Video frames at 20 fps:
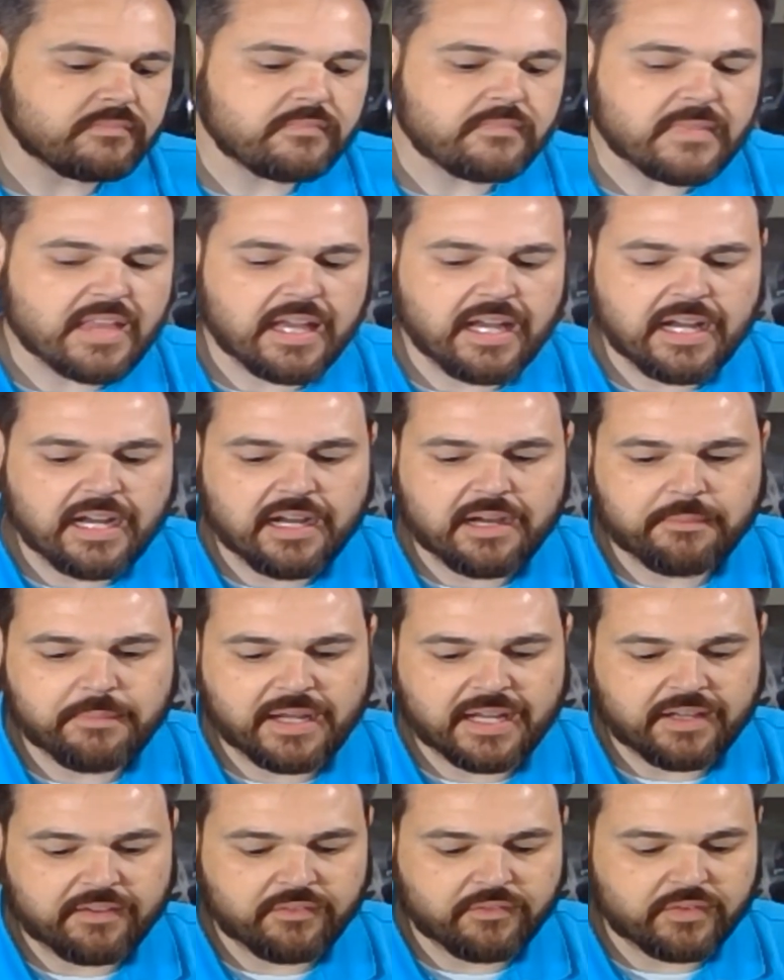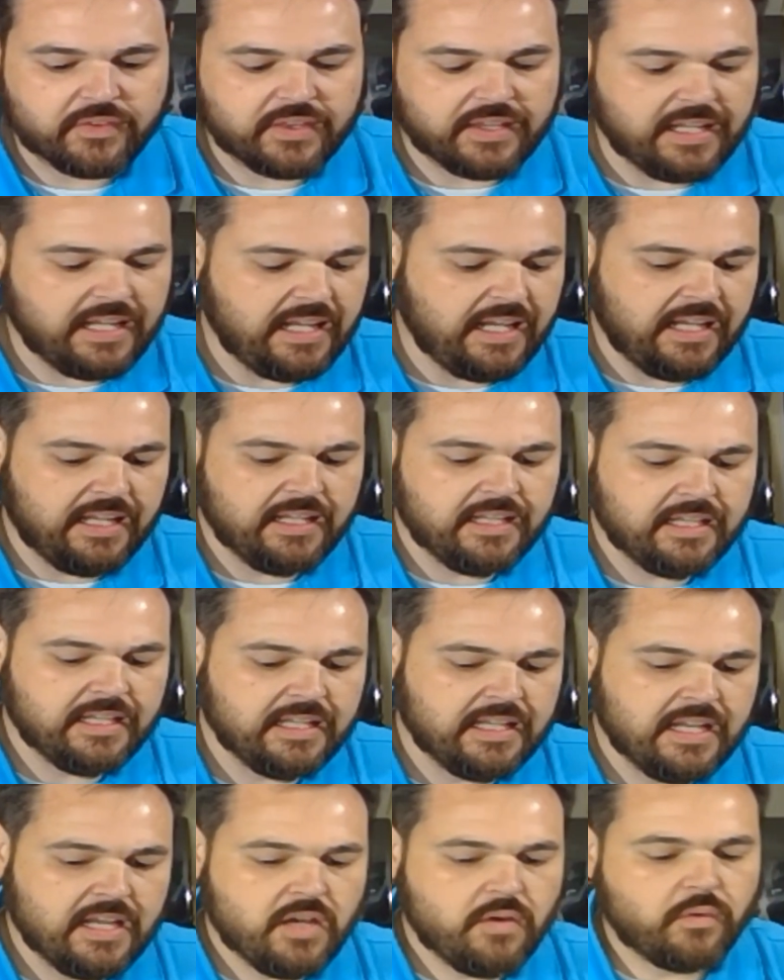go ahead
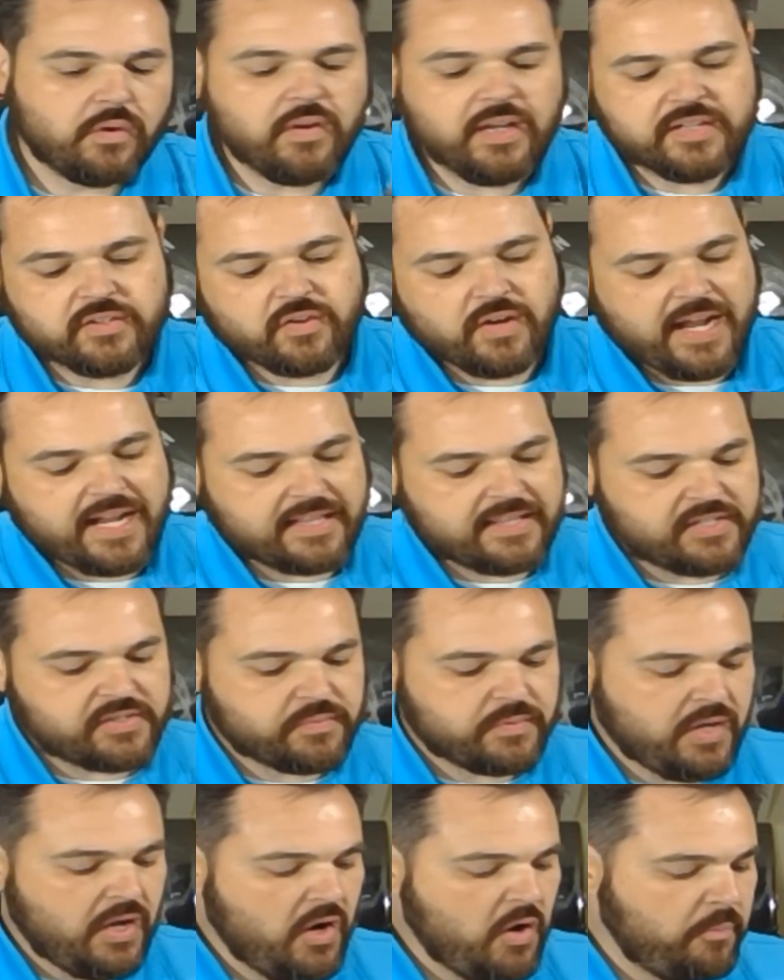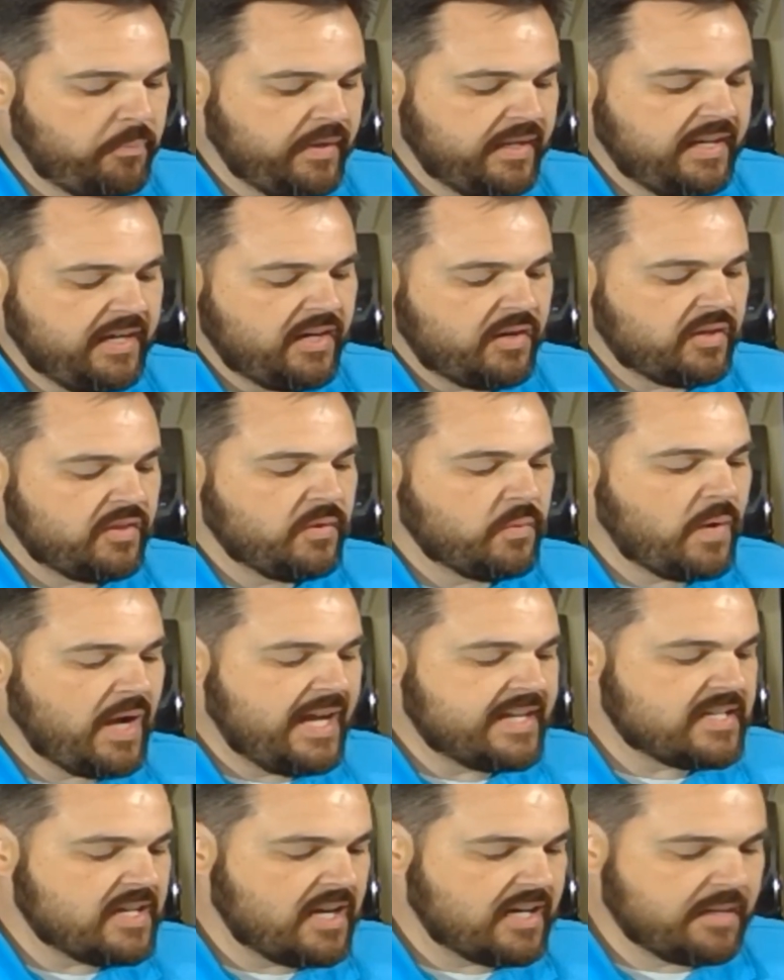and crack this one open here, and then we'll kind
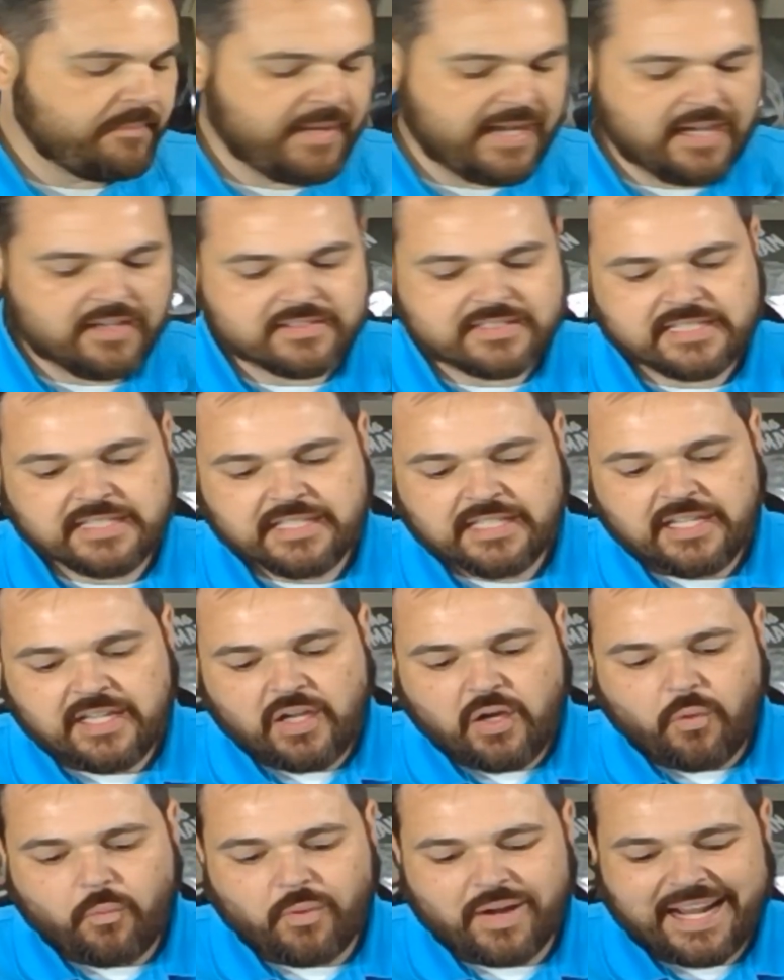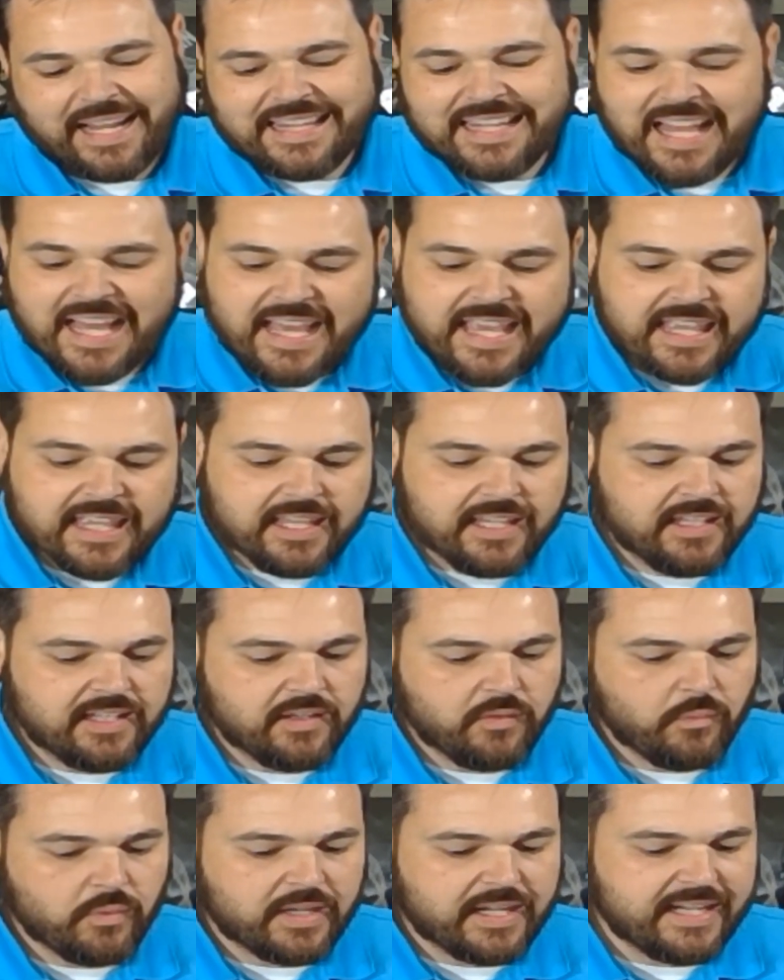of talk about what I like
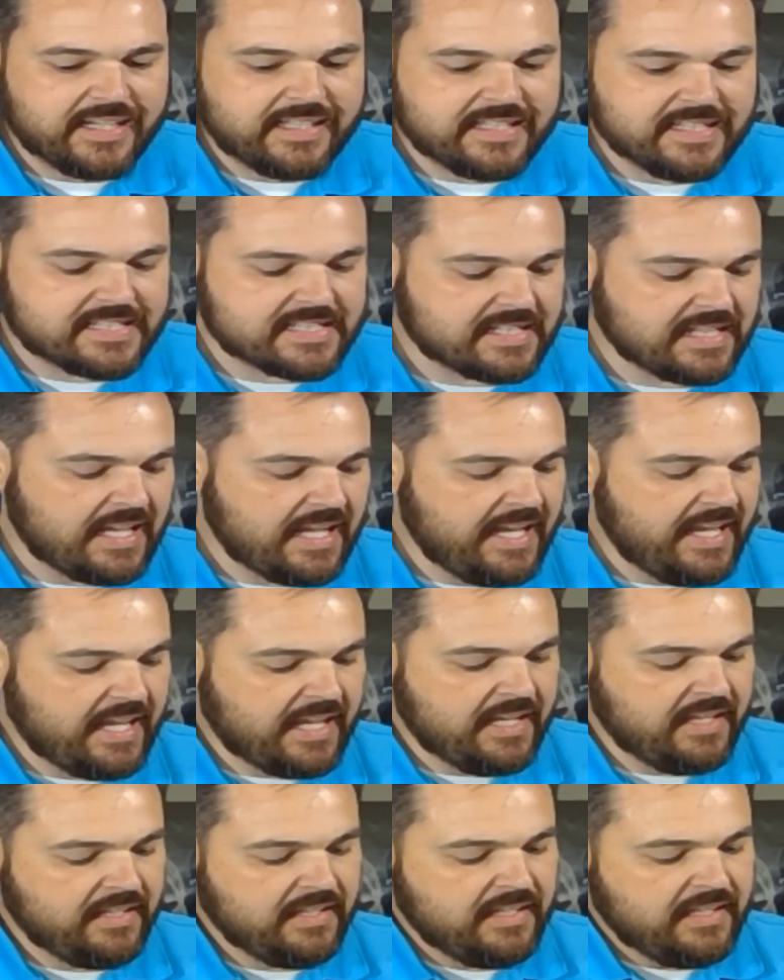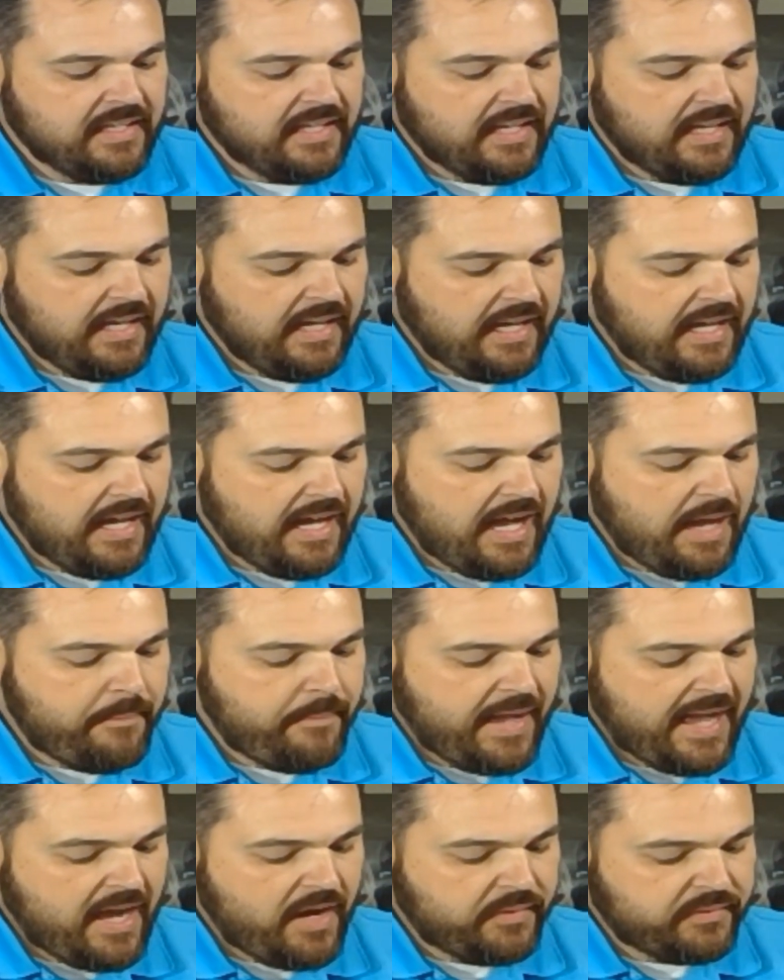and what I dislike
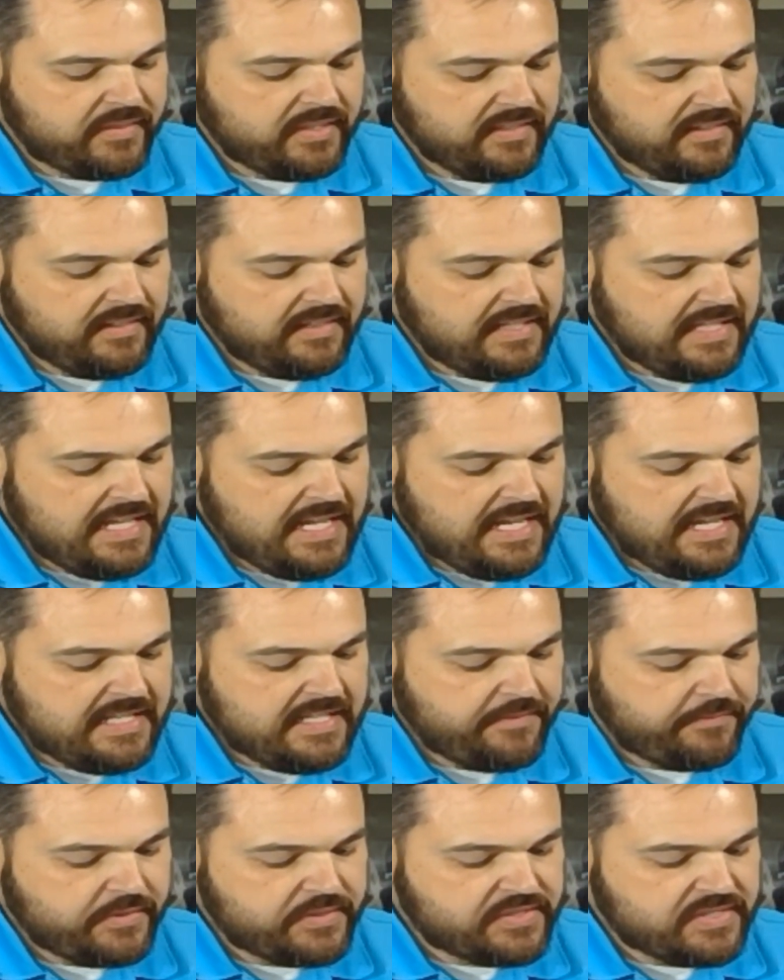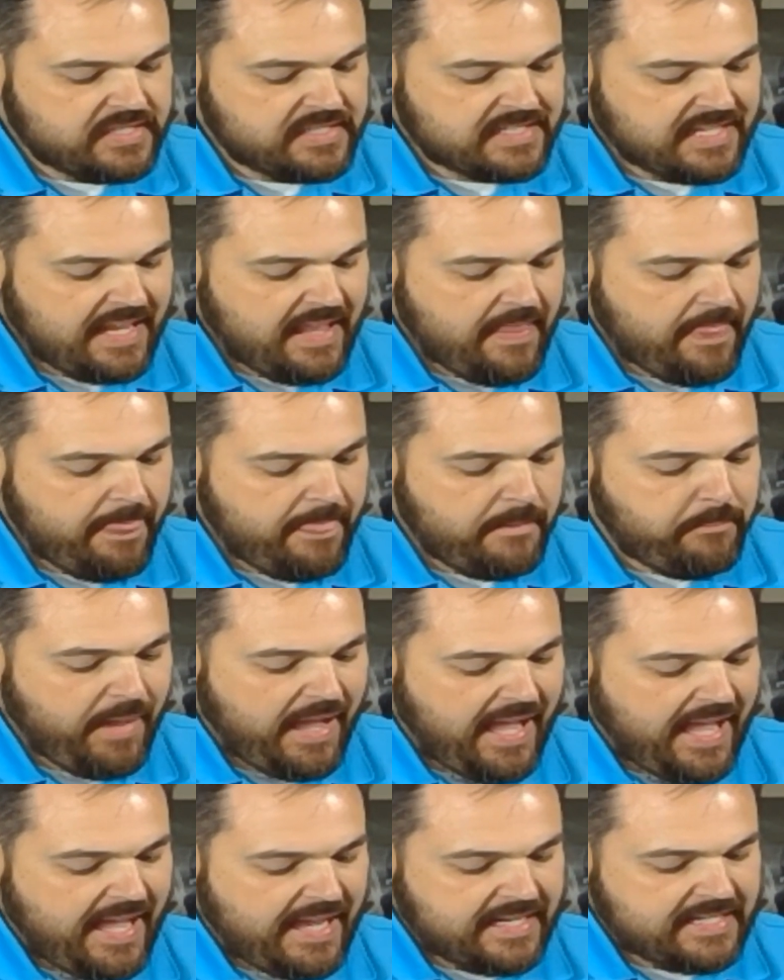about the differences in the
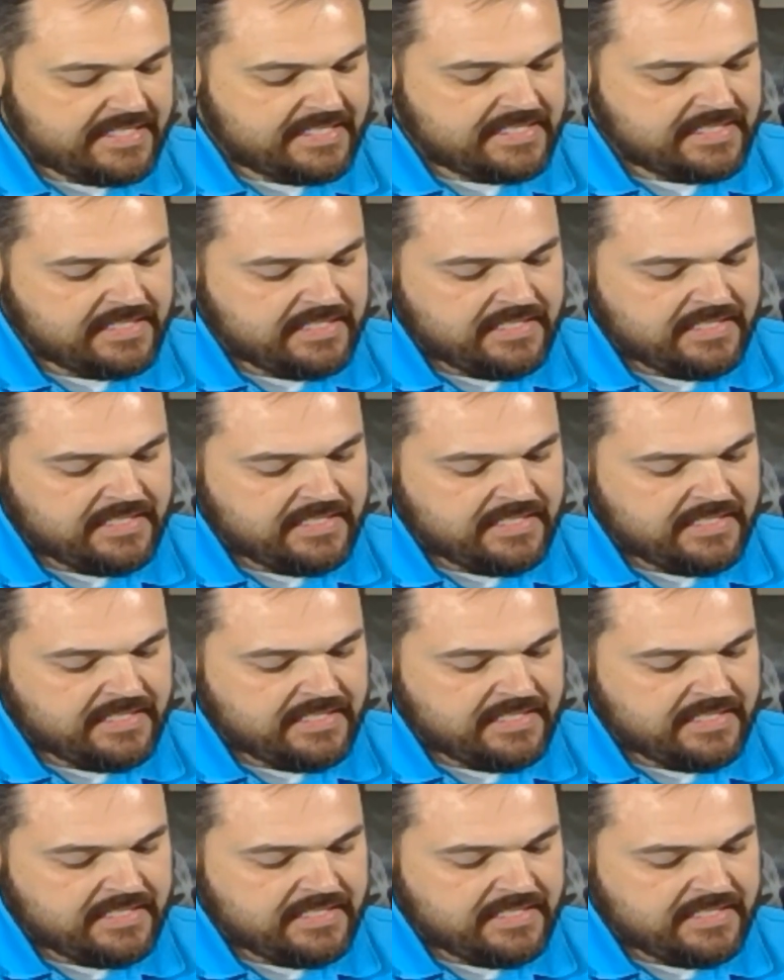packs.